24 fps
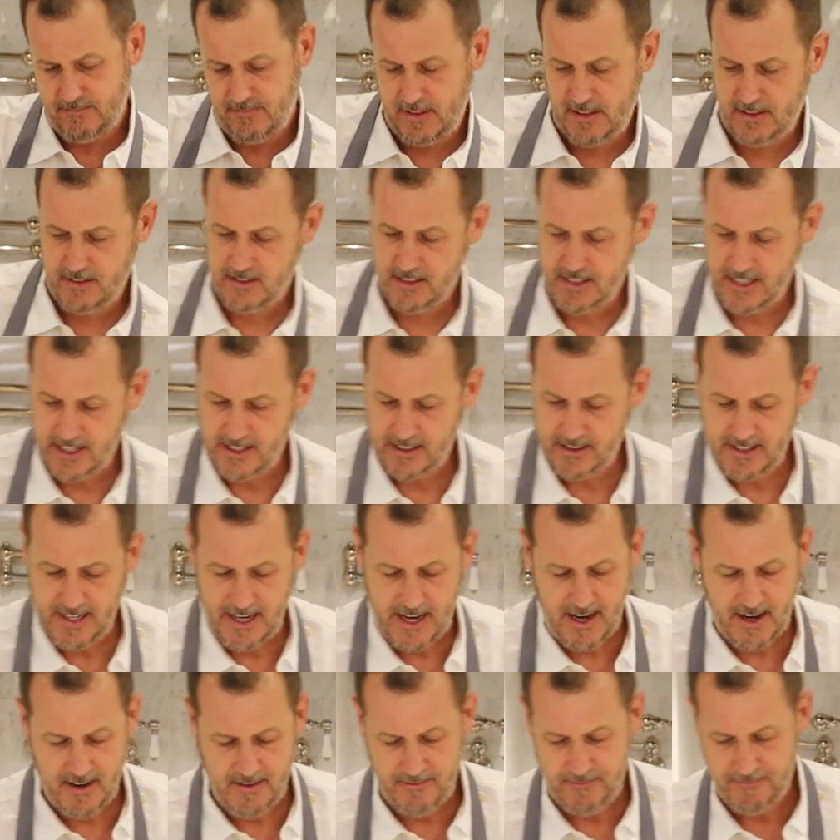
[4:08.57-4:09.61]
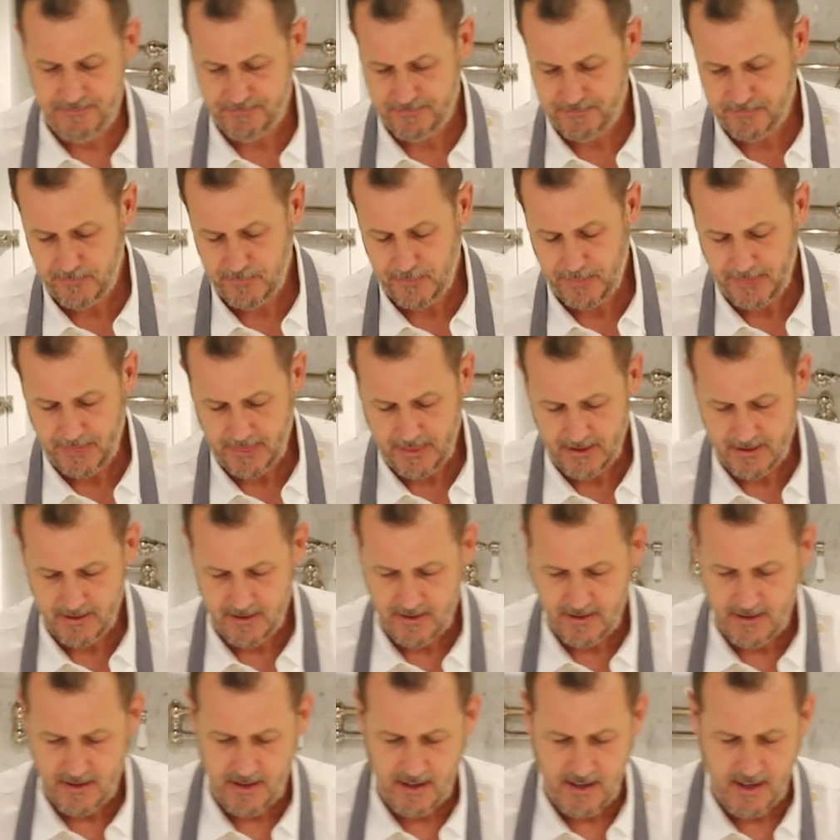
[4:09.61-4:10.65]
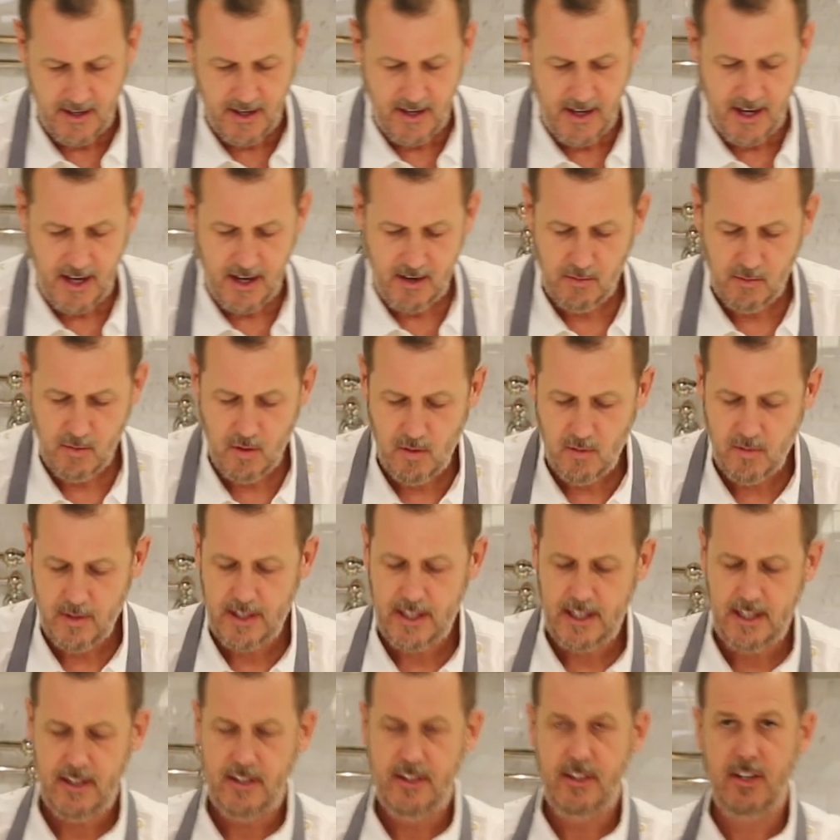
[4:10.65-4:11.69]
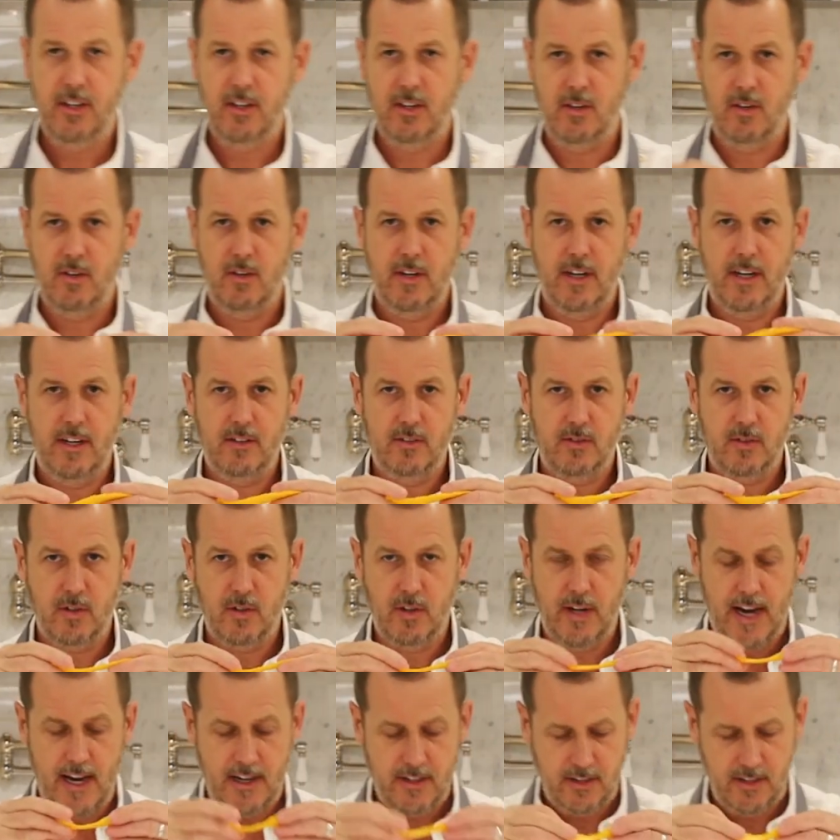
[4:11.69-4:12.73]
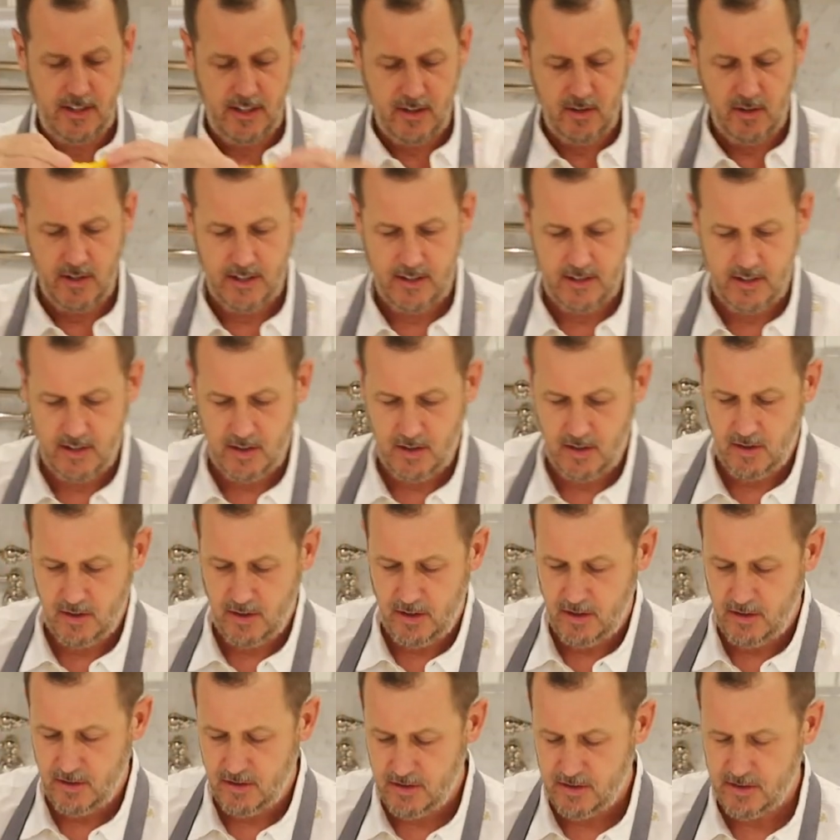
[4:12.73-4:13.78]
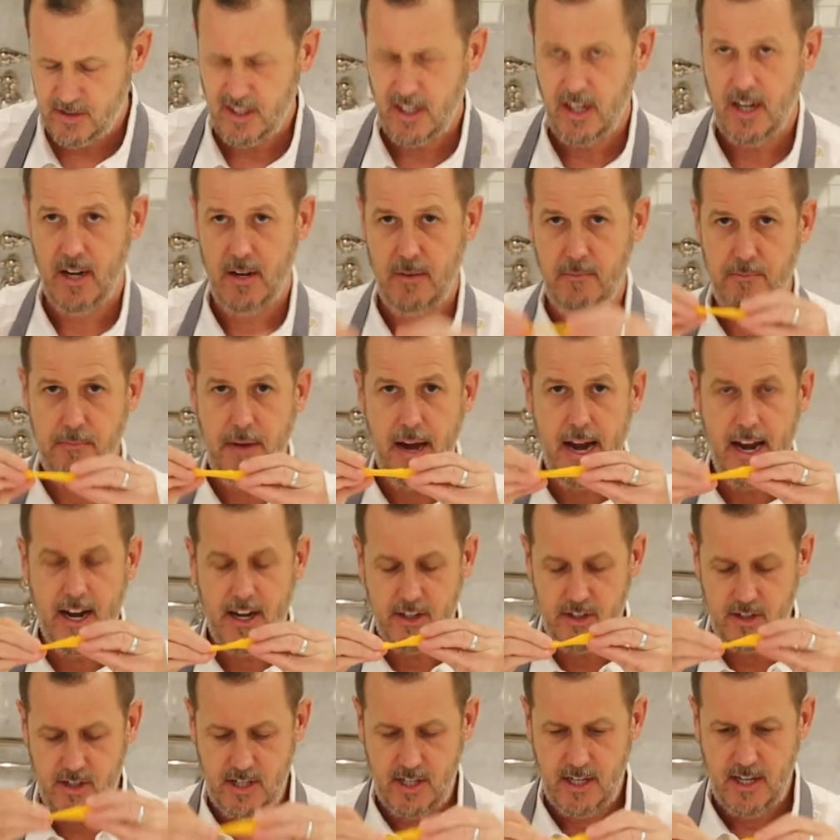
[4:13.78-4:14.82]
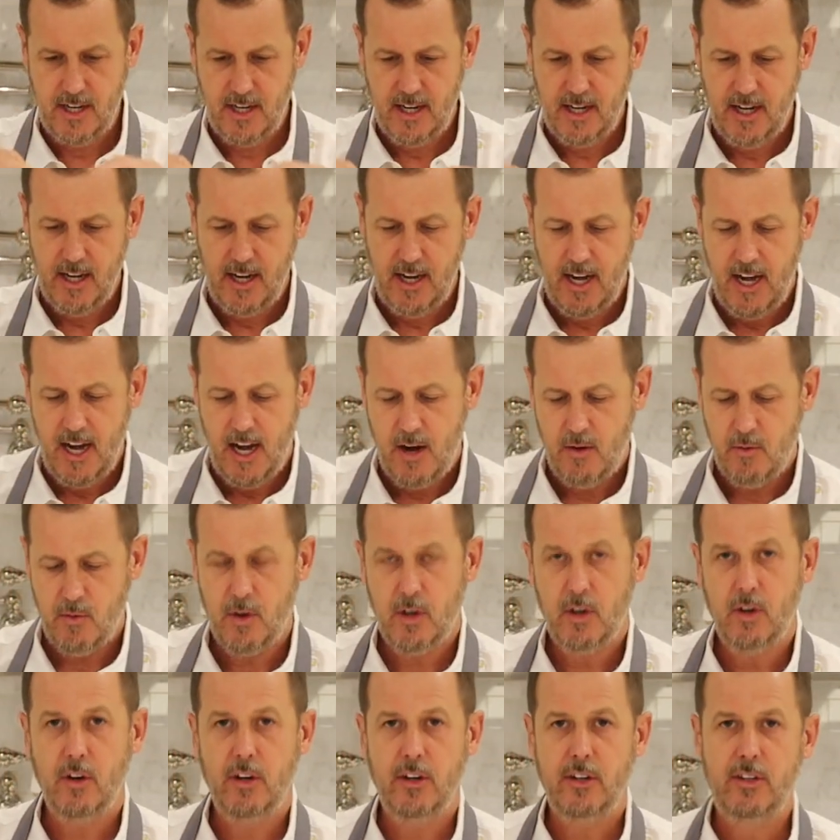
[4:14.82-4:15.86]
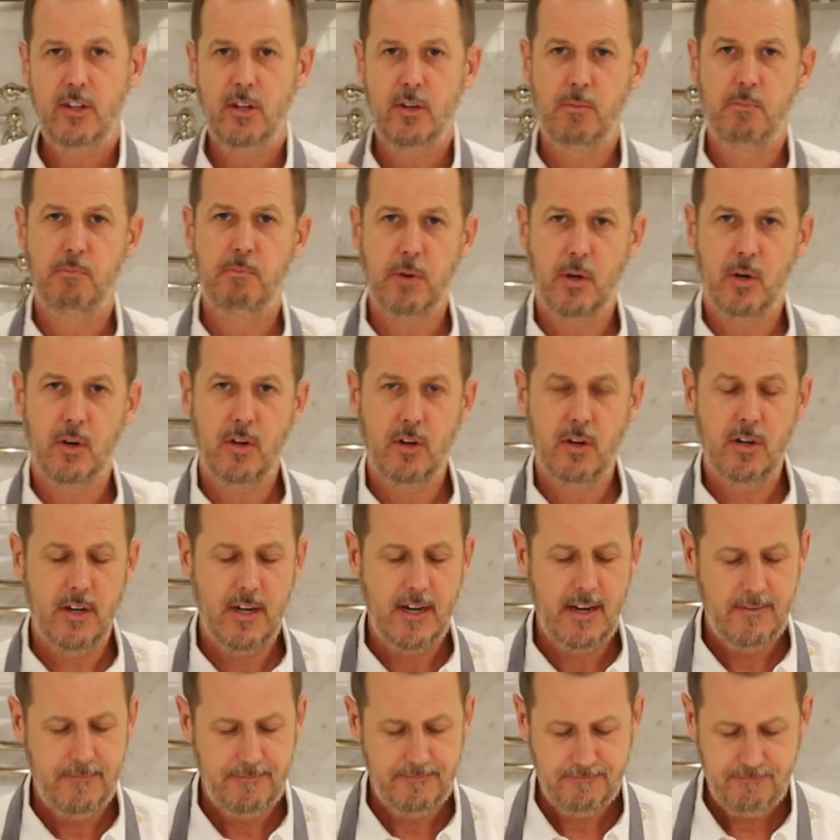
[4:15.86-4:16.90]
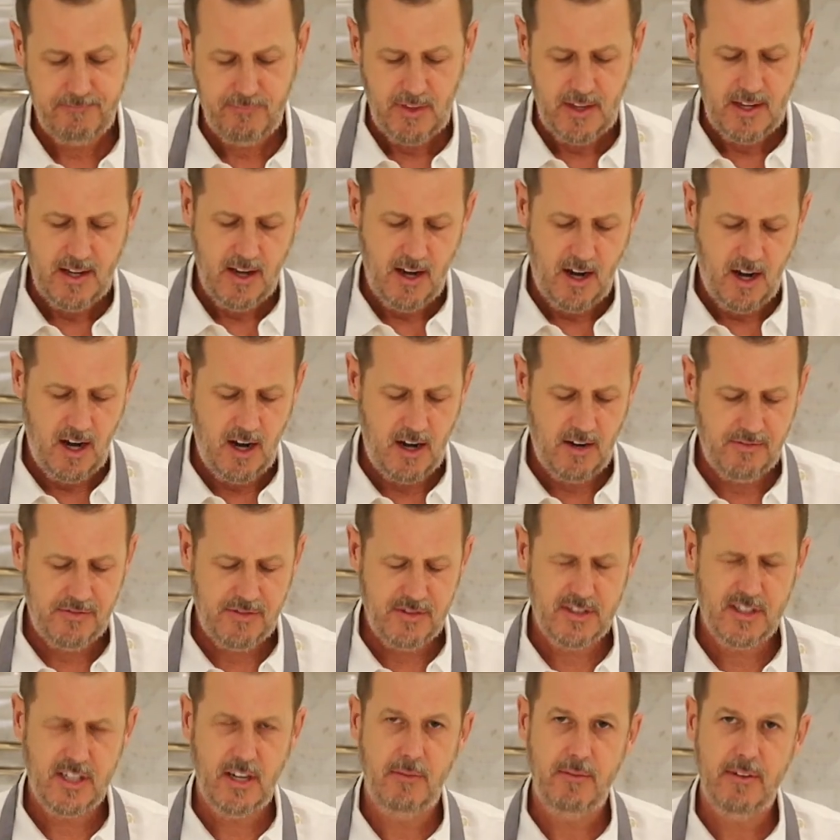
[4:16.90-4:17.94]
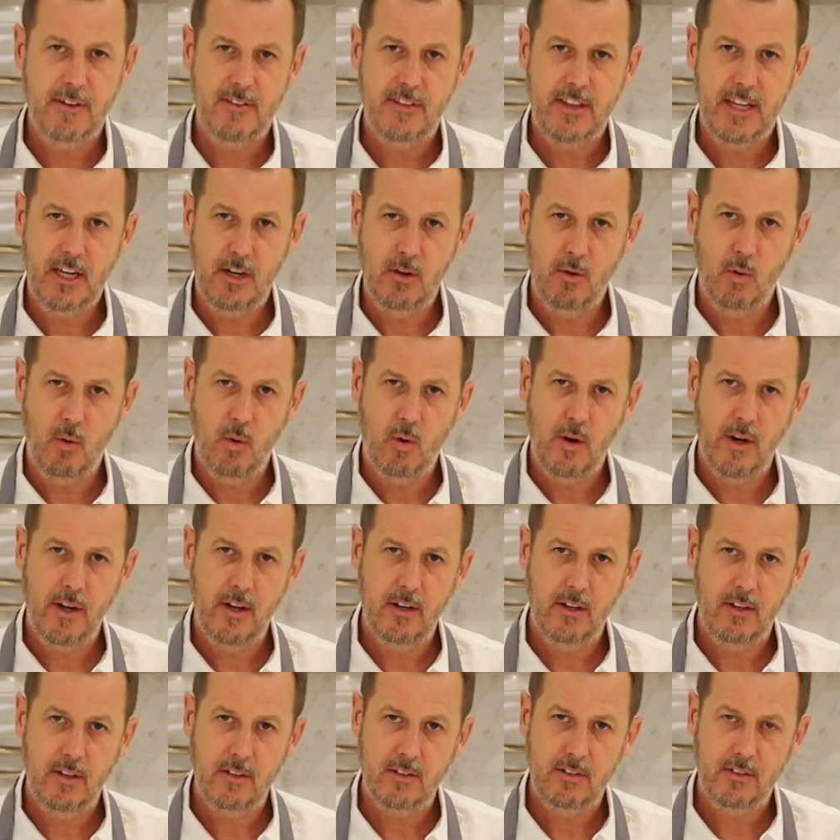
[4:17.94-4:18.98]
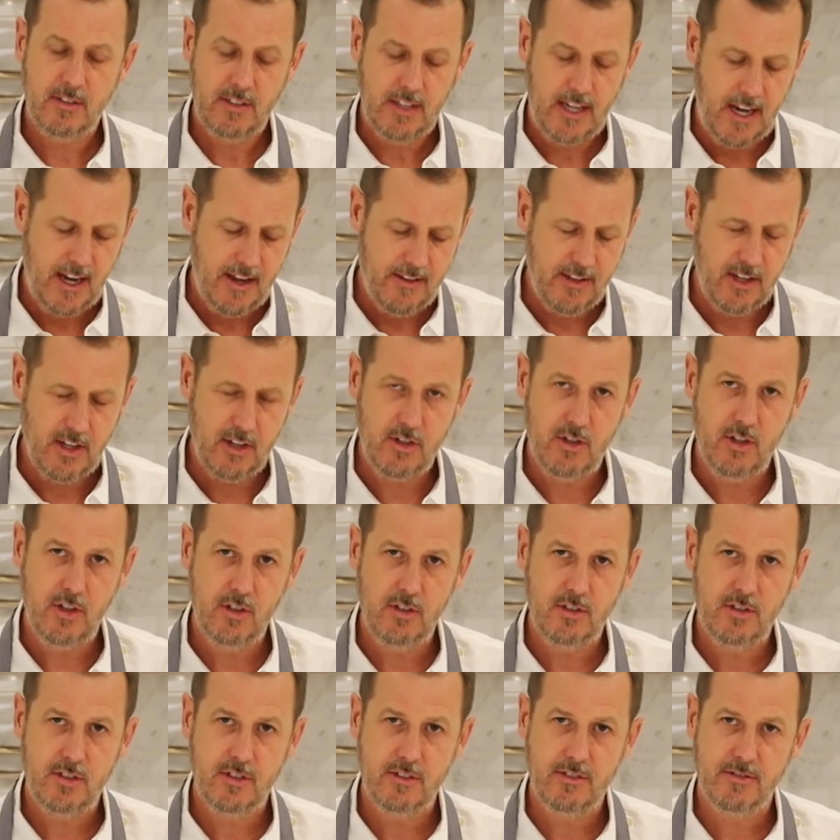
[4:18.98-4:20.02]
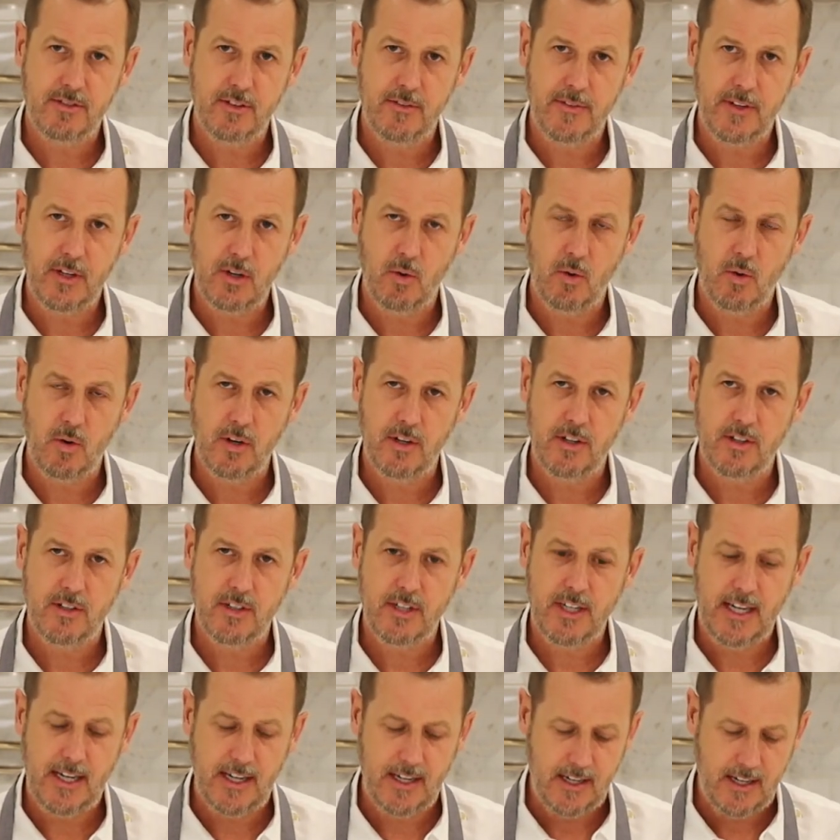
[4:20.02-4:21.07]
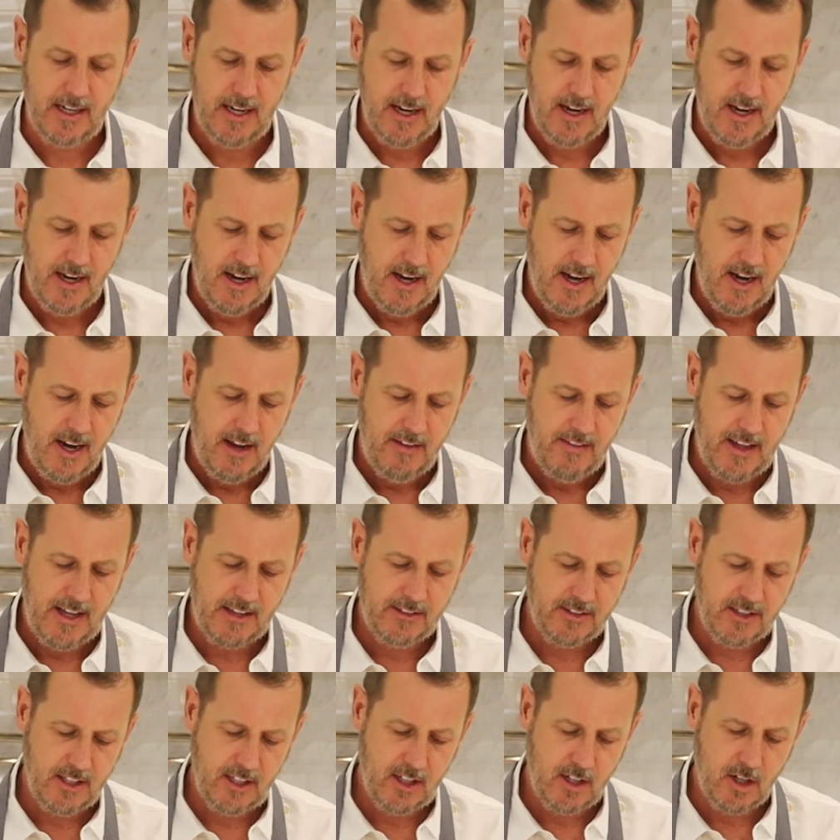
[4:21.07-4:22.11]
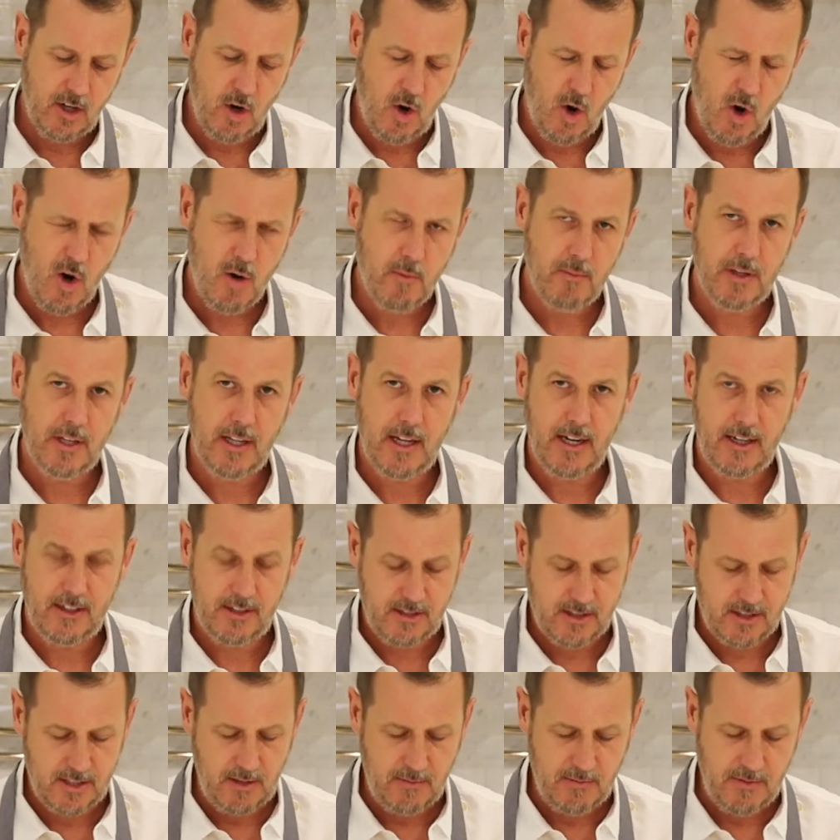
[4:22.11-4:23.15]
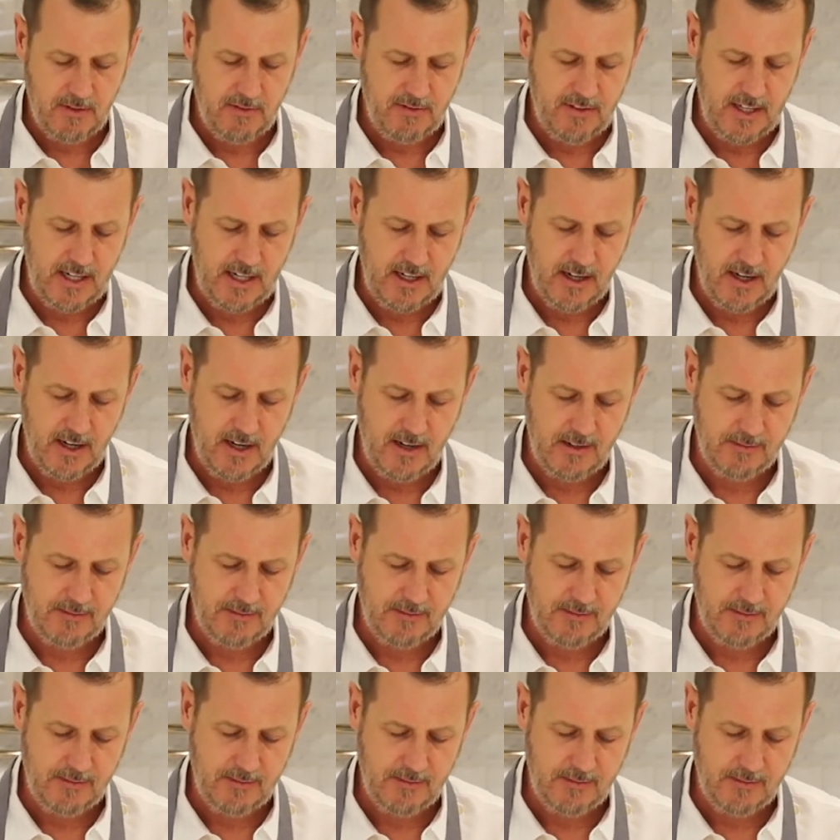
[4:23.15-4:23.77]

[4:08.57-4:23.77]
just like that, and what we're going to do is we're actually going to use a match, and we're going to burn off some of the oils and the juices from the orange skin, and that's going to caramelize some of the